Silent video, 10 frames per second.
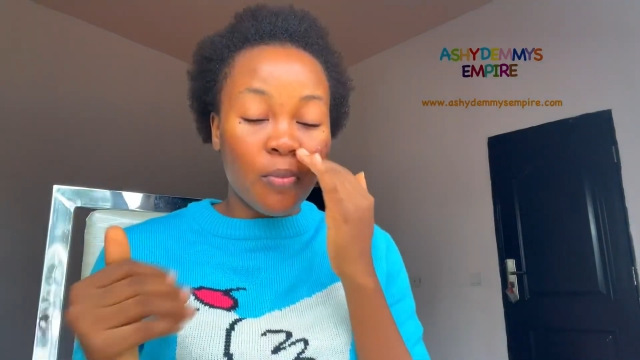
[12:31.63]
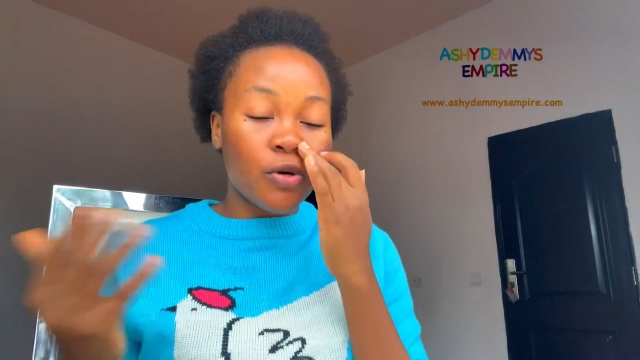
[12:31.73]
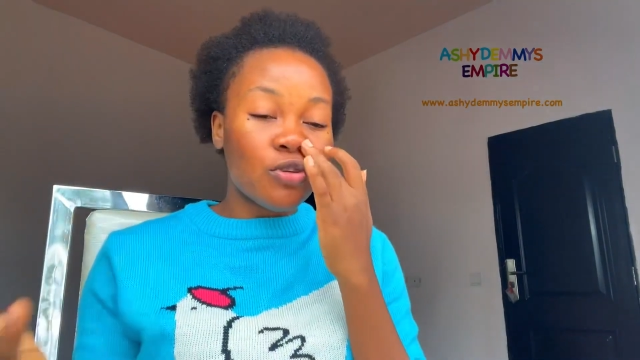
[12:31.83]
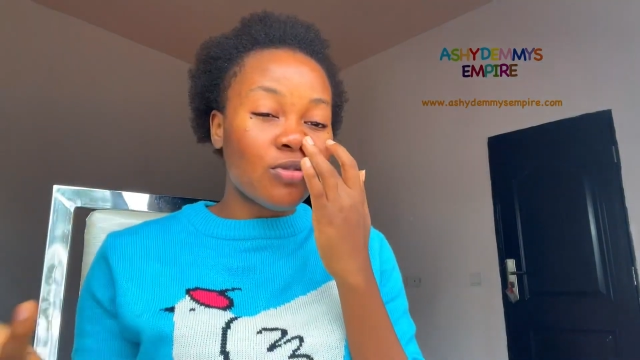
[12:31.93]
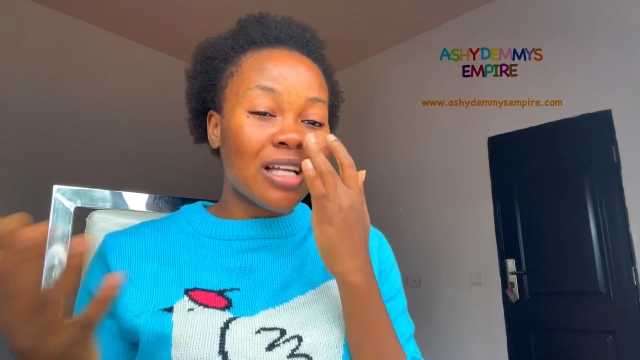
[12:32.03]
but
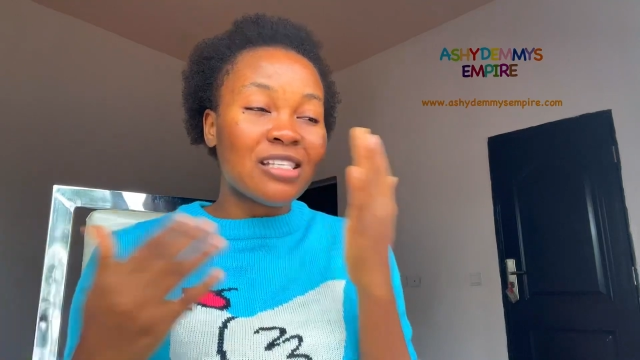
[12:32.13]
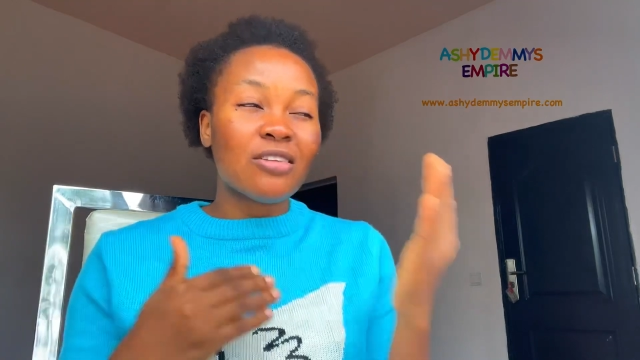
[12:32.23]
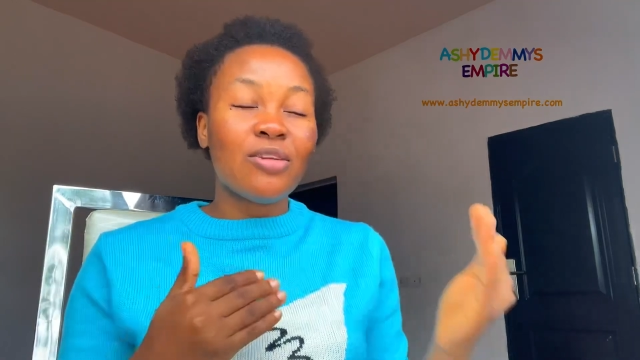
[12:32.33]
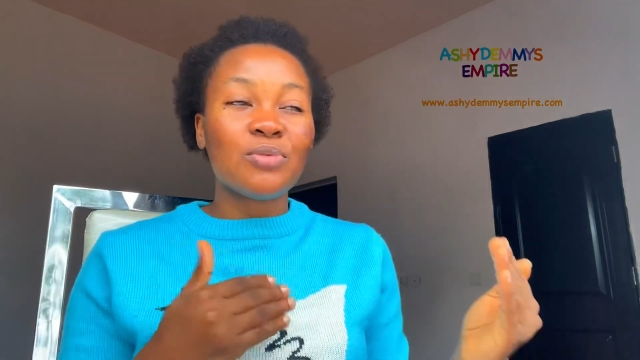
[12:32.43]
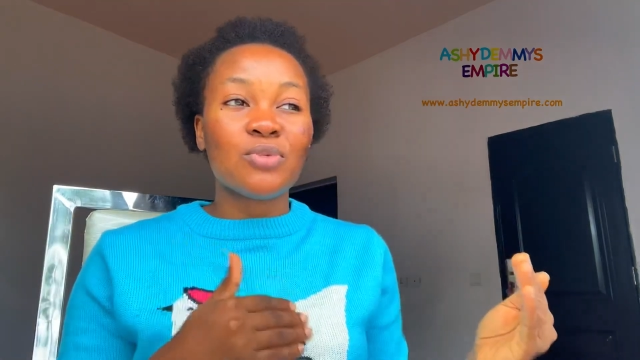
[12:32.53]
usually it's
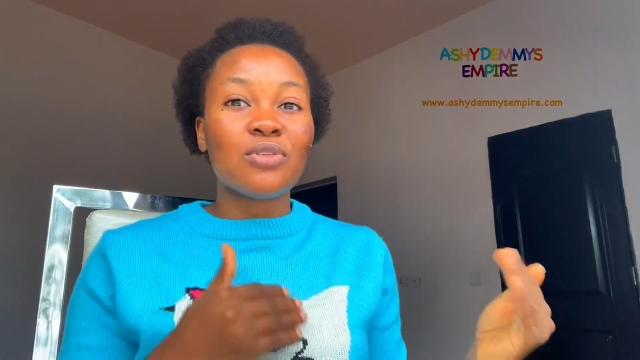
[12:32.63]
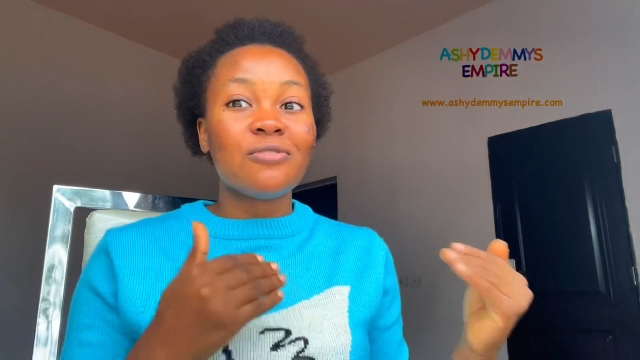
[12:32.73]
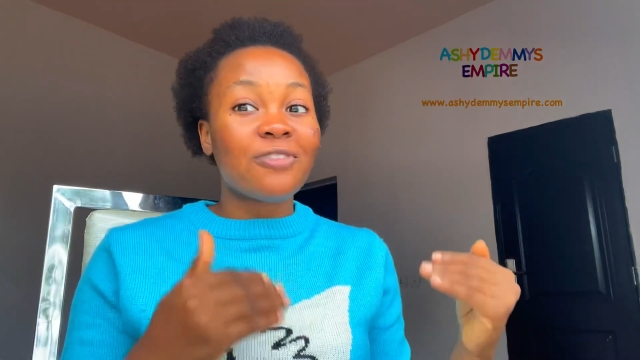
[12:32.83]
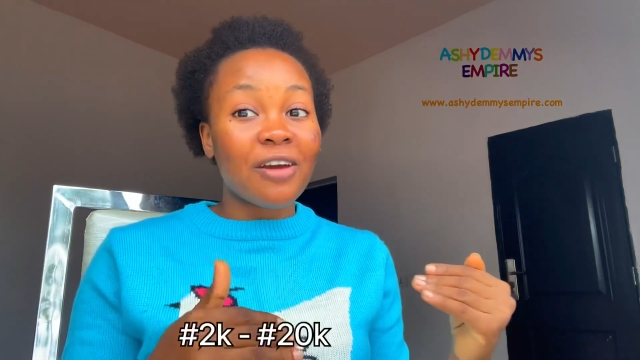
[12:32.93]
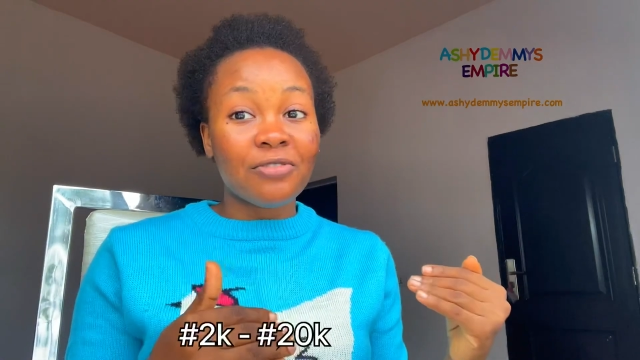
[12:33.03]
always between
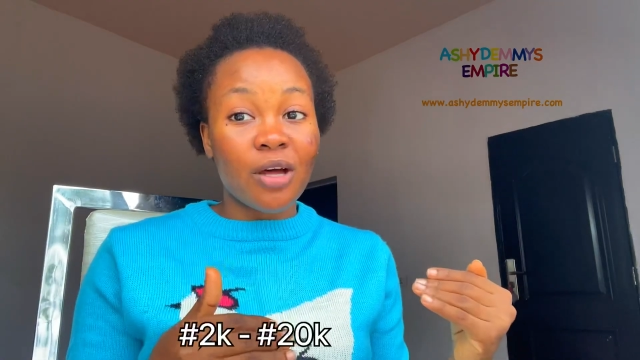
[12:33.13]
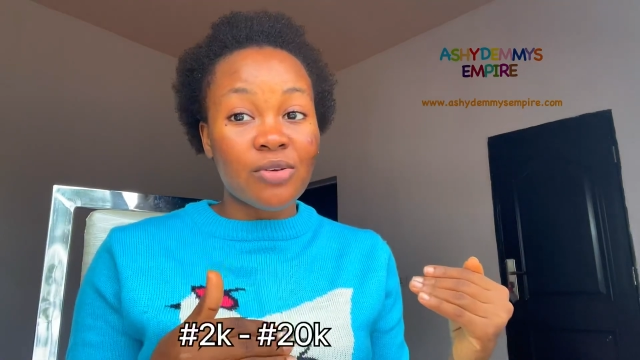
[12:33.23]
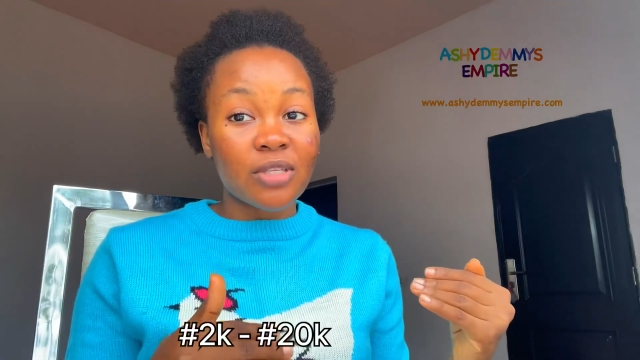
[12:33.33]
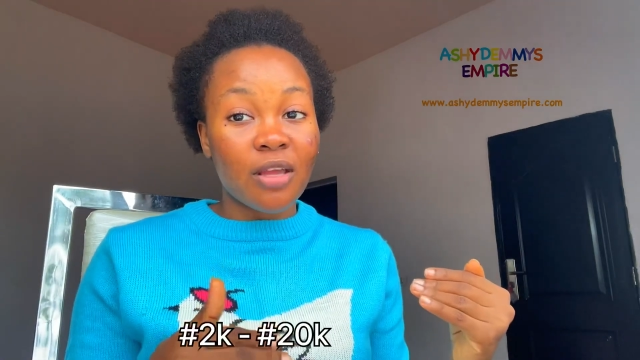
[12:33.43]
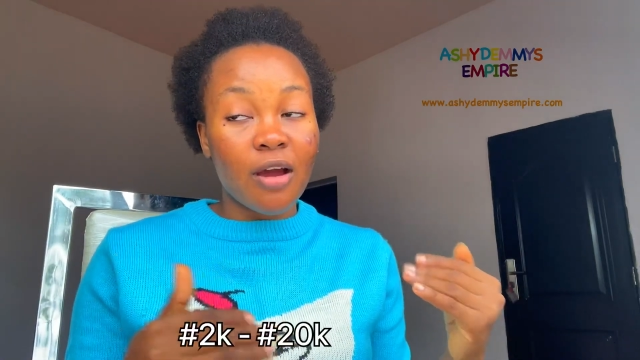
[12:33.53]

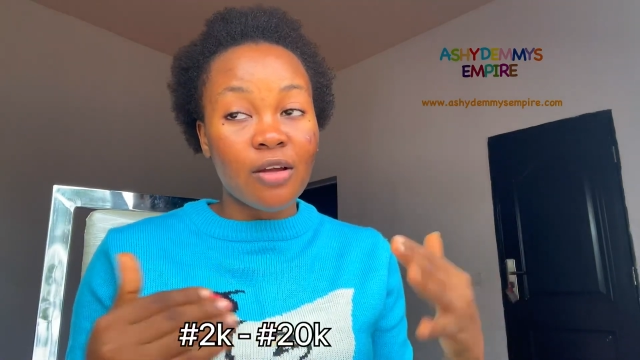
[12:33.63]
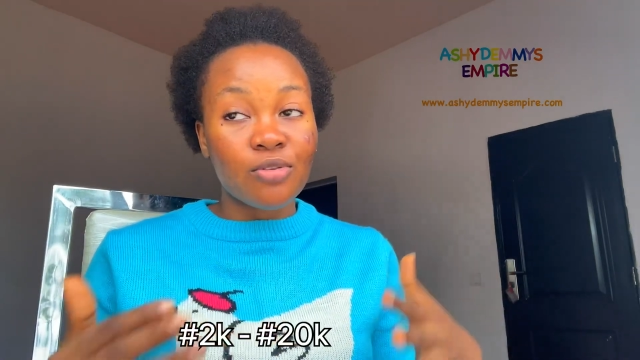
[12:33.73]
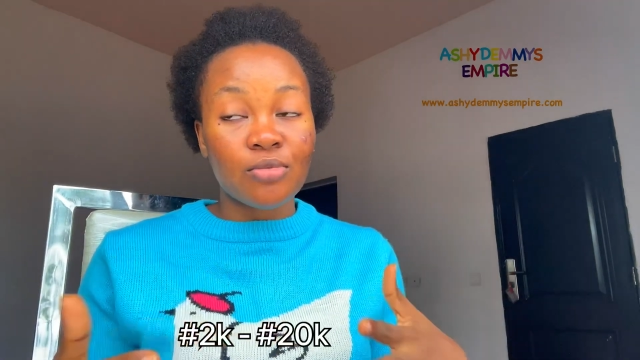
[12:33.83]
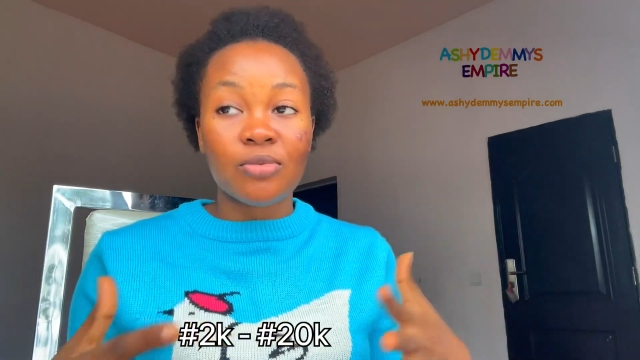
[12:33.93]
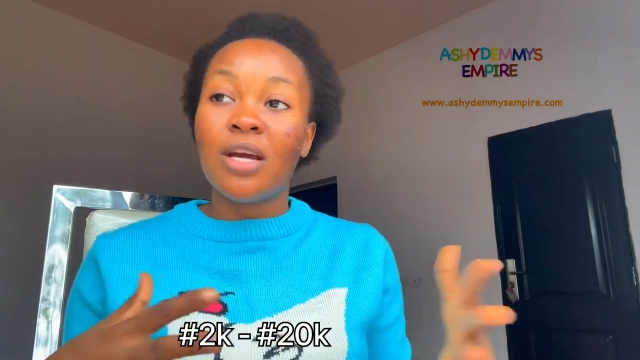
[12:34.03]
5,000
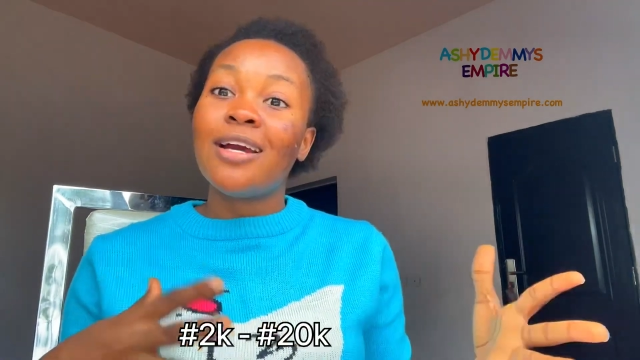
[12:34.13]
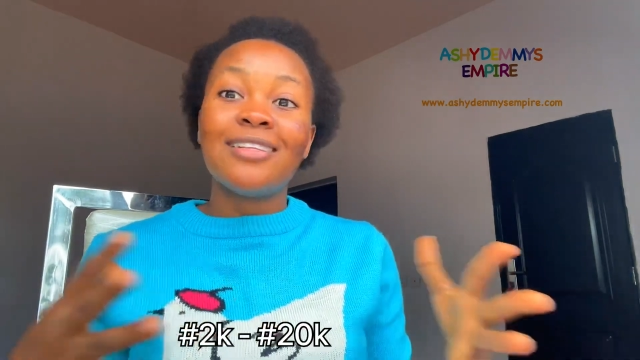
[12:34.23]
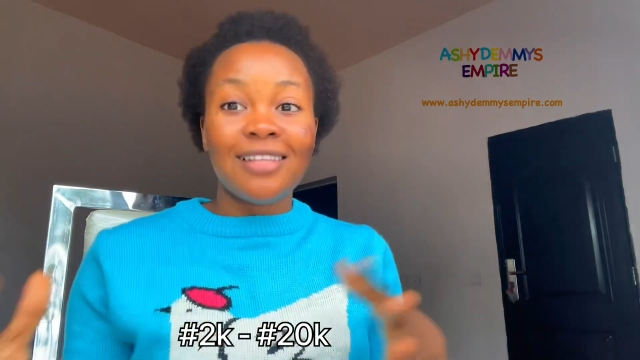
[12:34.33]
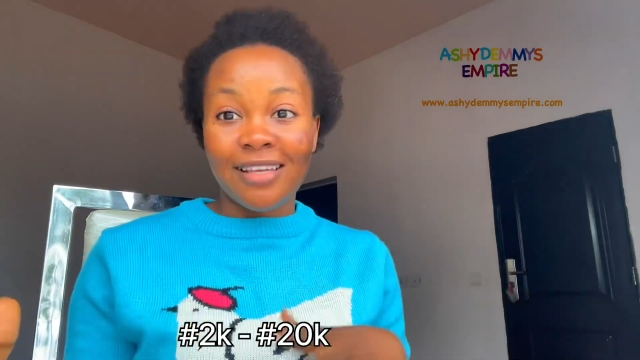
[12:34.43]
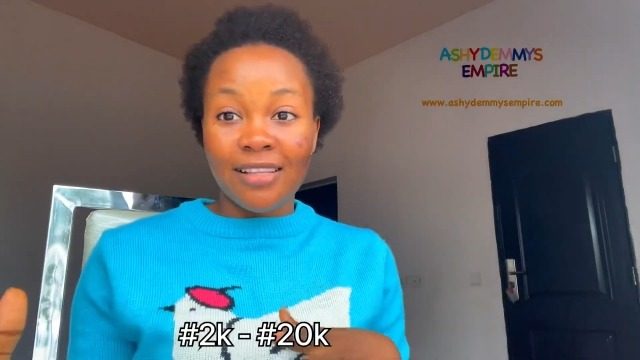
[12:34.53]
naira to
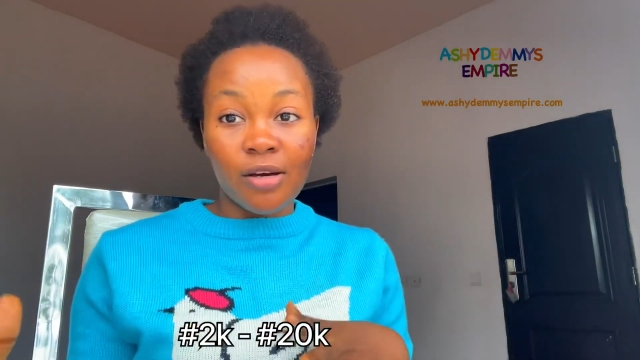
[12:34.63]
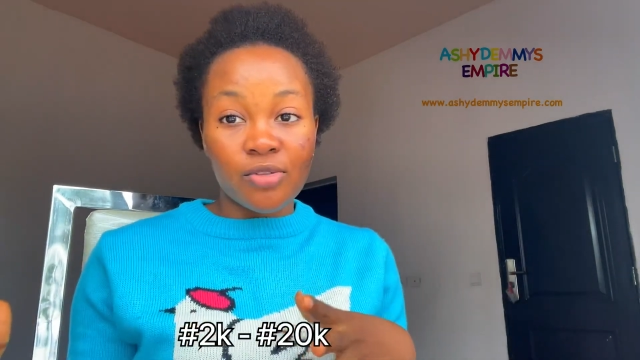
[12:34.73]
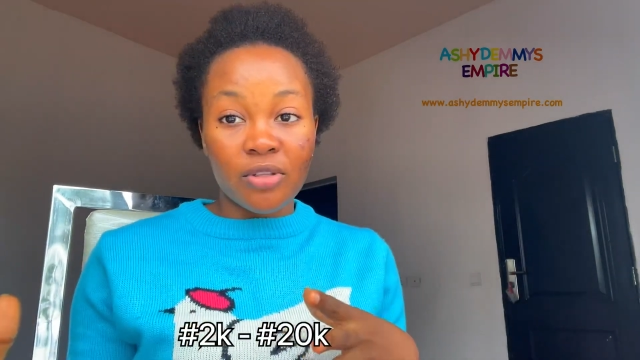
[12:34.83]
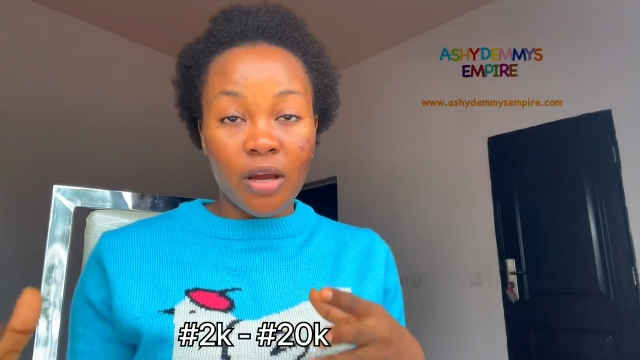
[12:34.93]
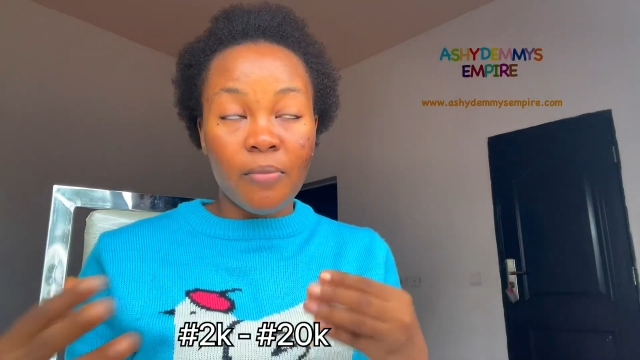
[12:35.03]

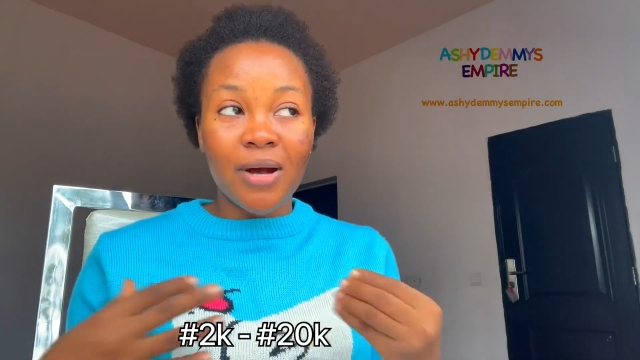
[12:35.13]
10,000 naira.